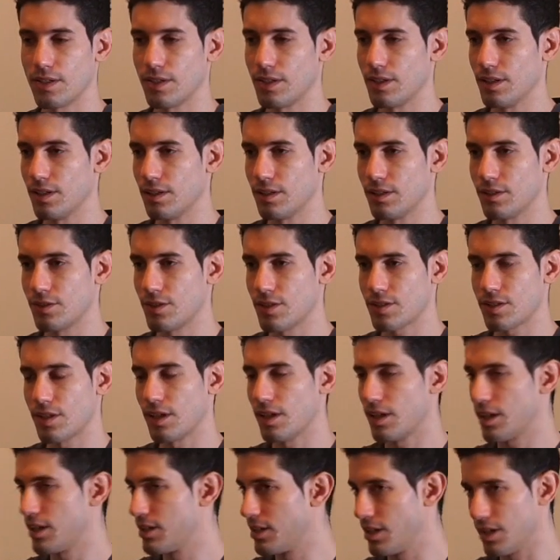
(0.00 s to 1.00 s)
it, just
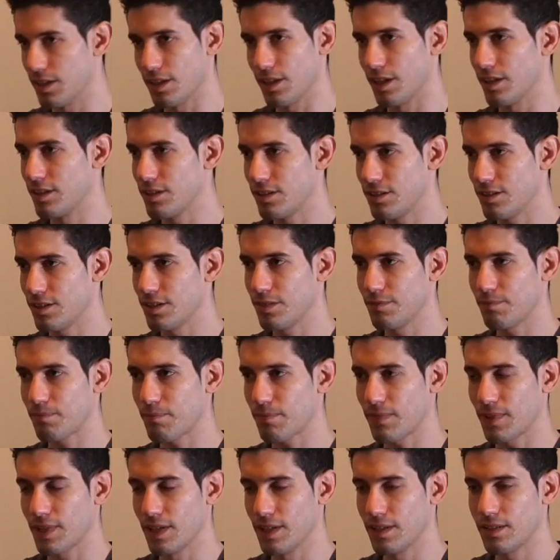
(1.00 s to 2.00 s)
like any other entity,
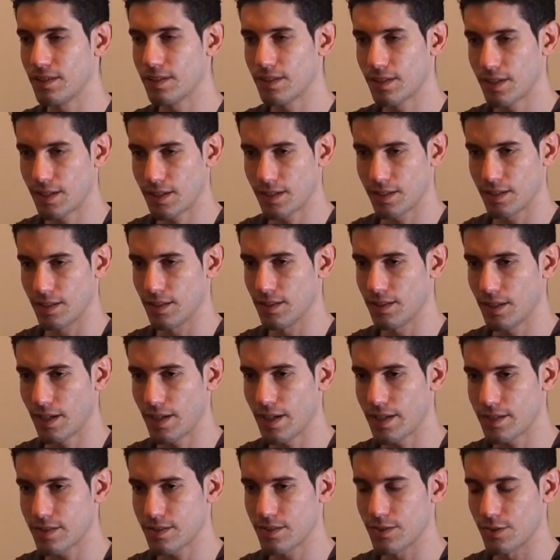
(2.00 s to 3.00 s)
it, it
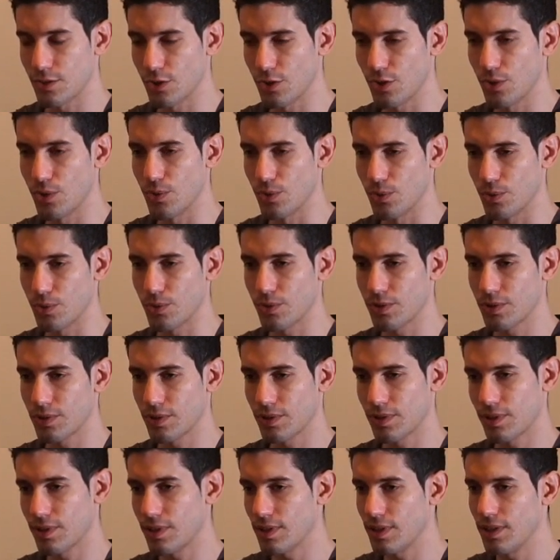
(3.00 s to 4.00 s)
has no
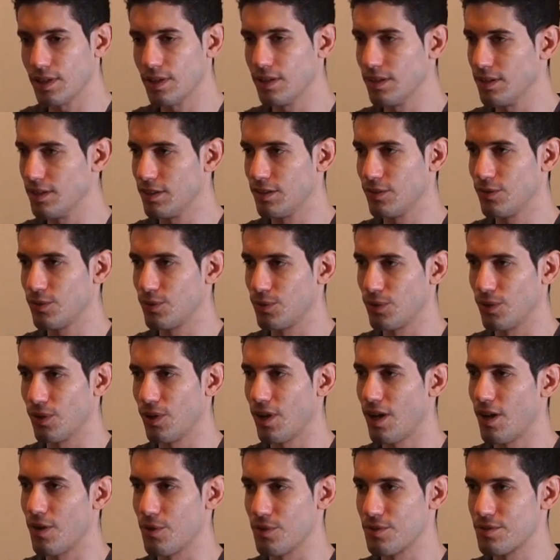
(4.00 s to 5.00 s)
key to your
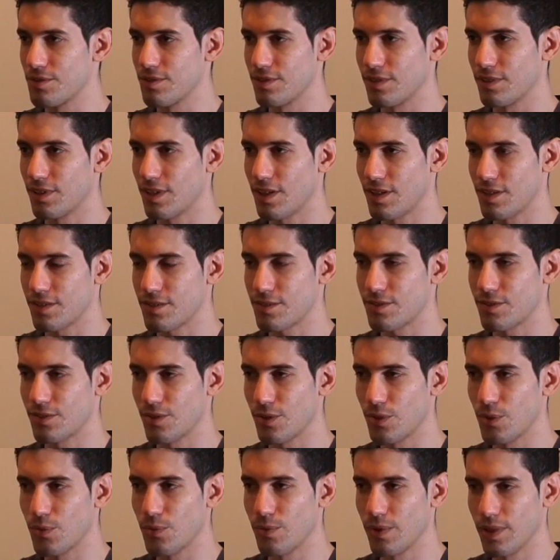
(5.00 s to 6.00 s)
house. It has
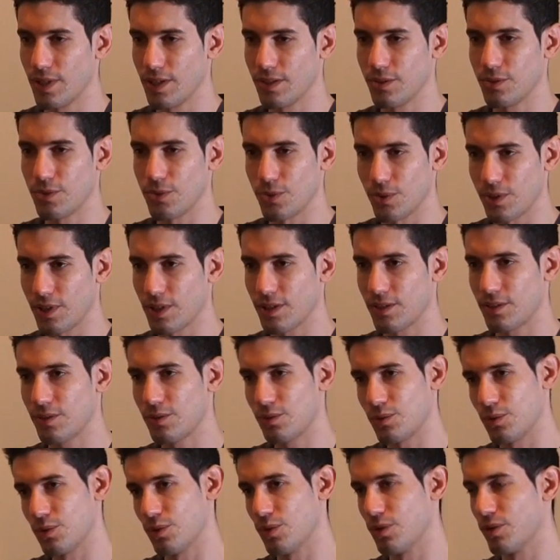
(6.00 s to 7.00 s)
no way to get
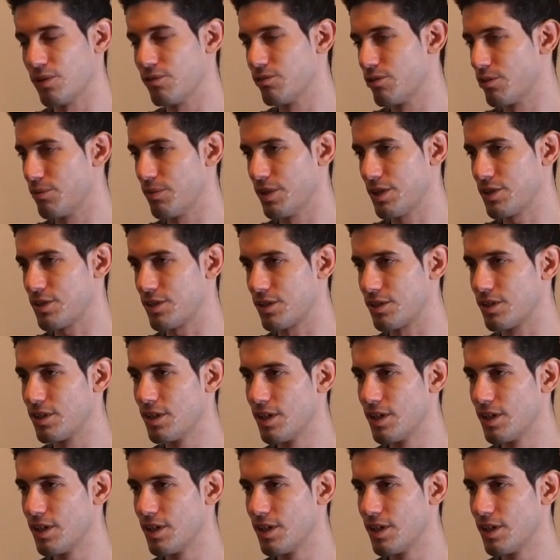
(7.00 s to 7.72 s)
to your information.